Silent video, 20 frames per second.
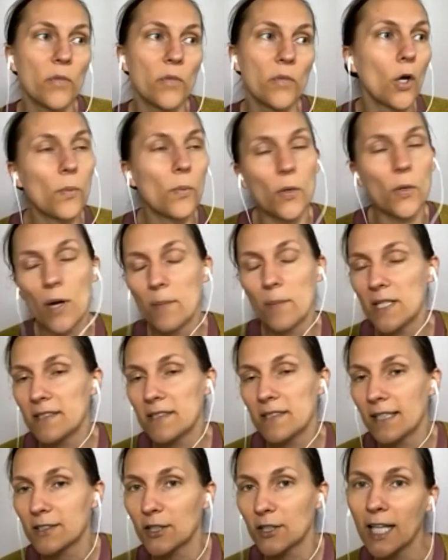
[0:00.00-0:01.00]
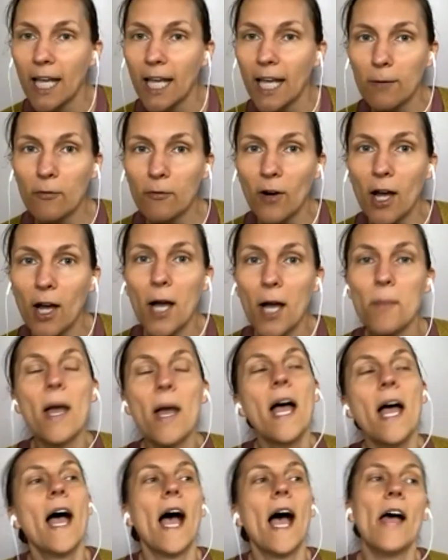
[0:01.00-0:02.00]
herbal remedies actually came from.
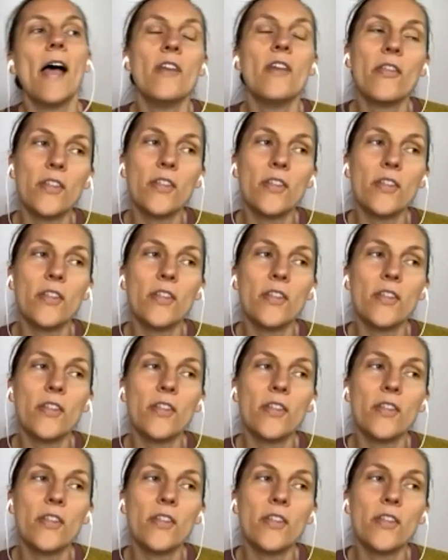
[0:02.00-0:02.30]
And then